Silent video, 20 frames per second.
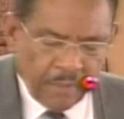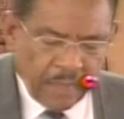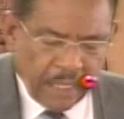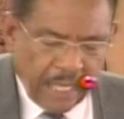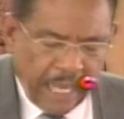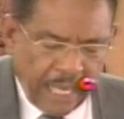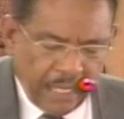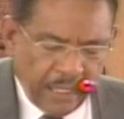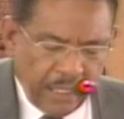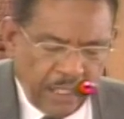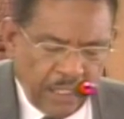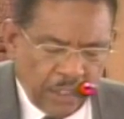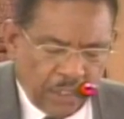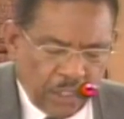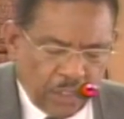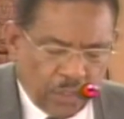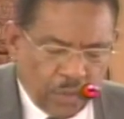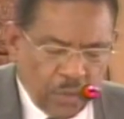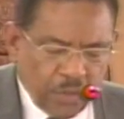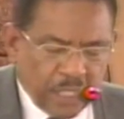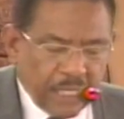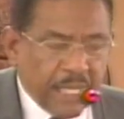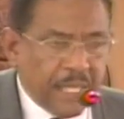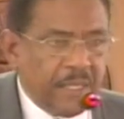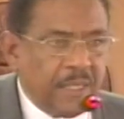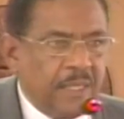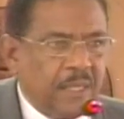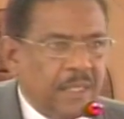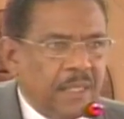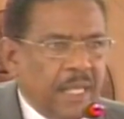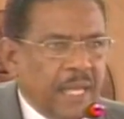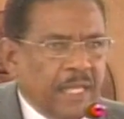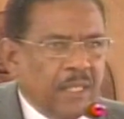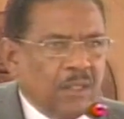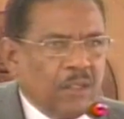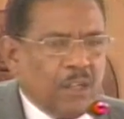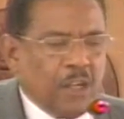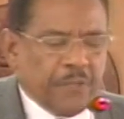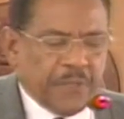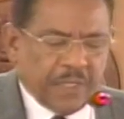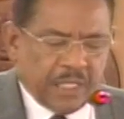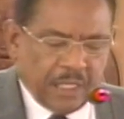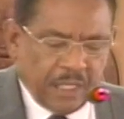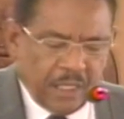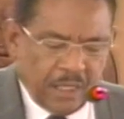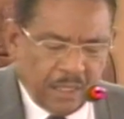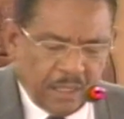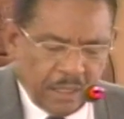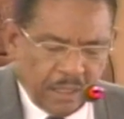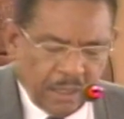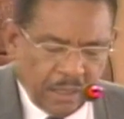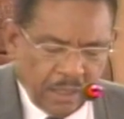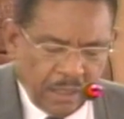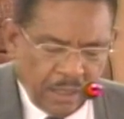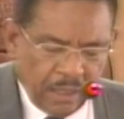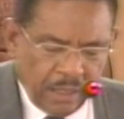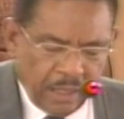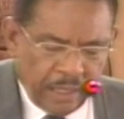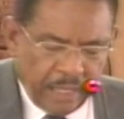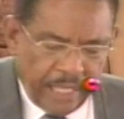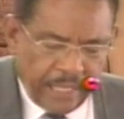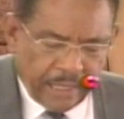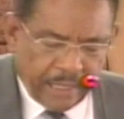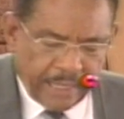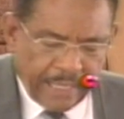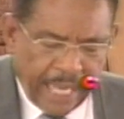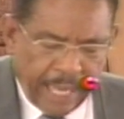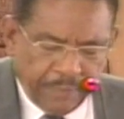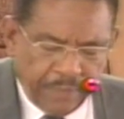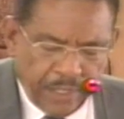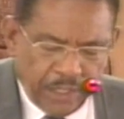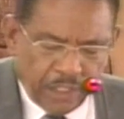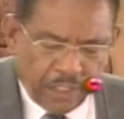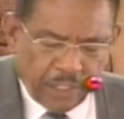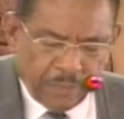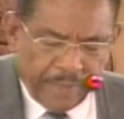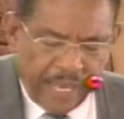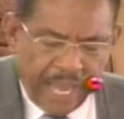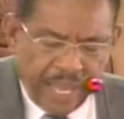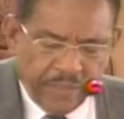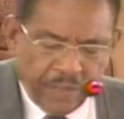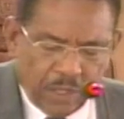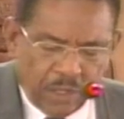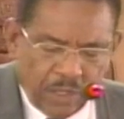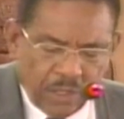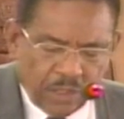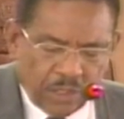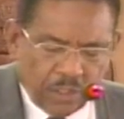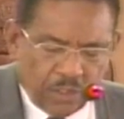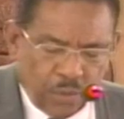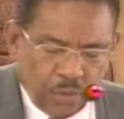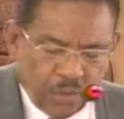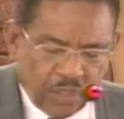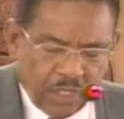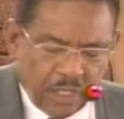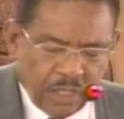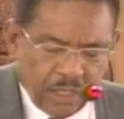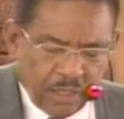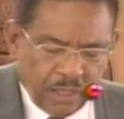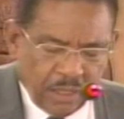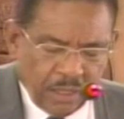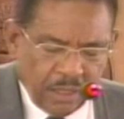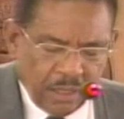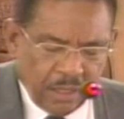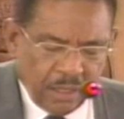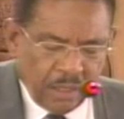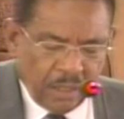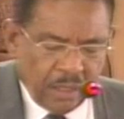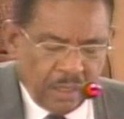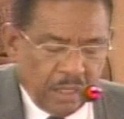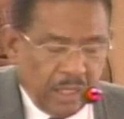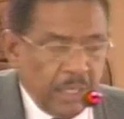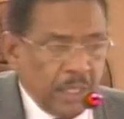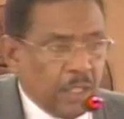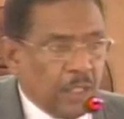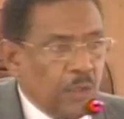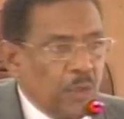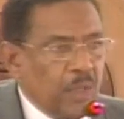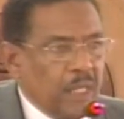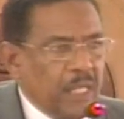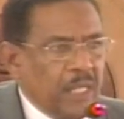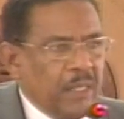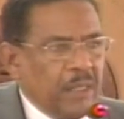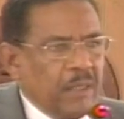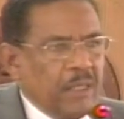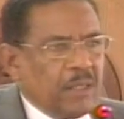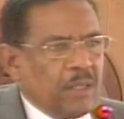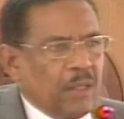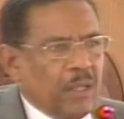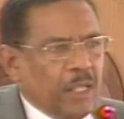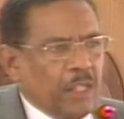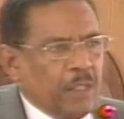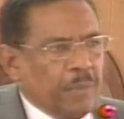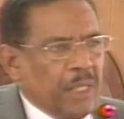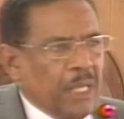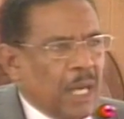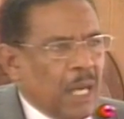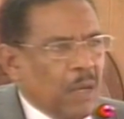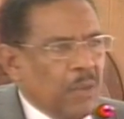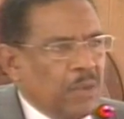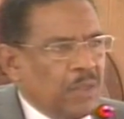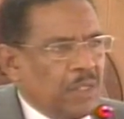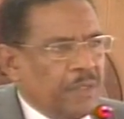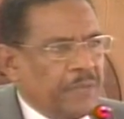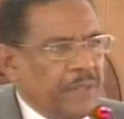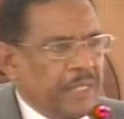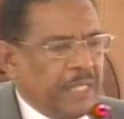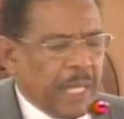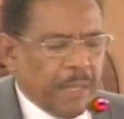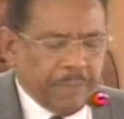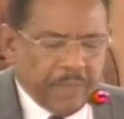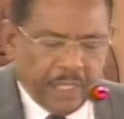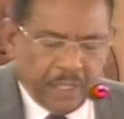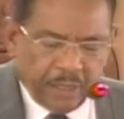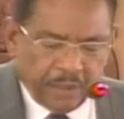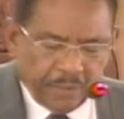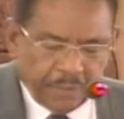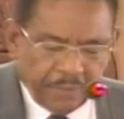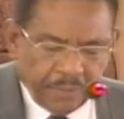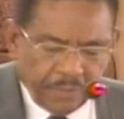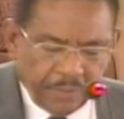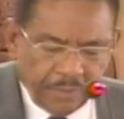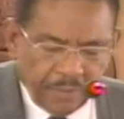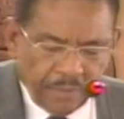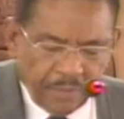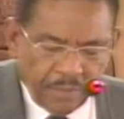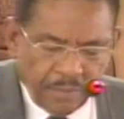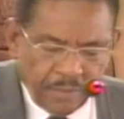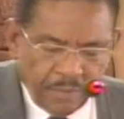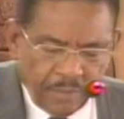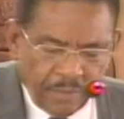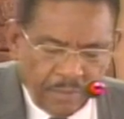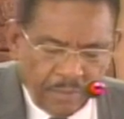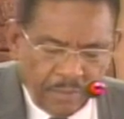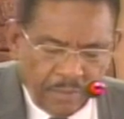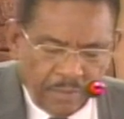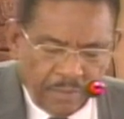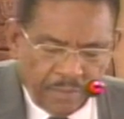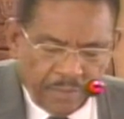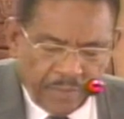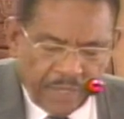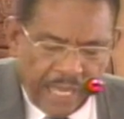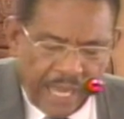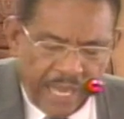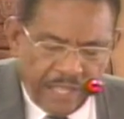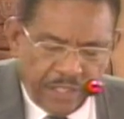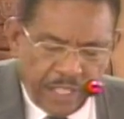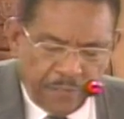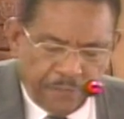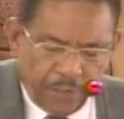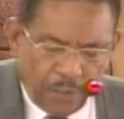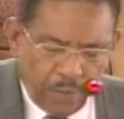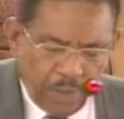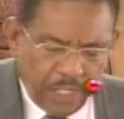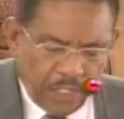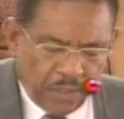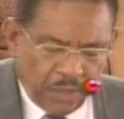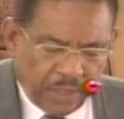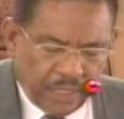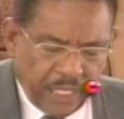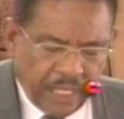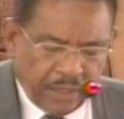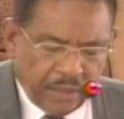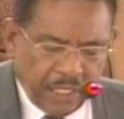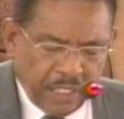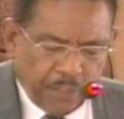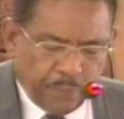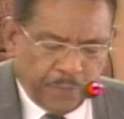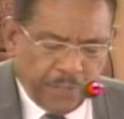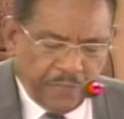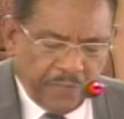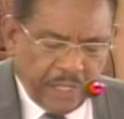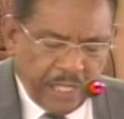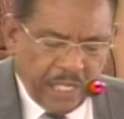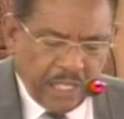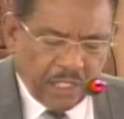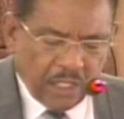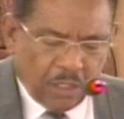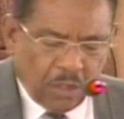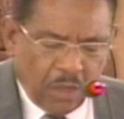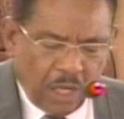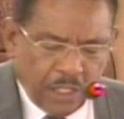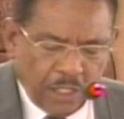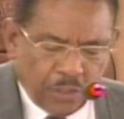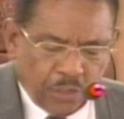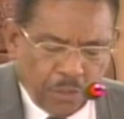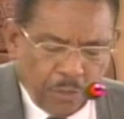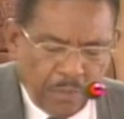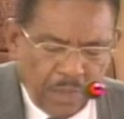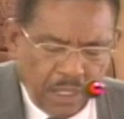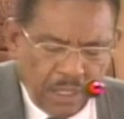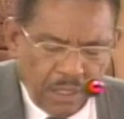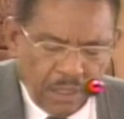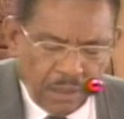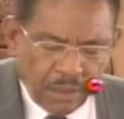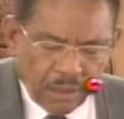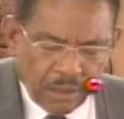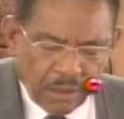and the institutions and offices established by the Constitution, including this Honorable House of Assembly. I therefore wish to take this privilege accorded to me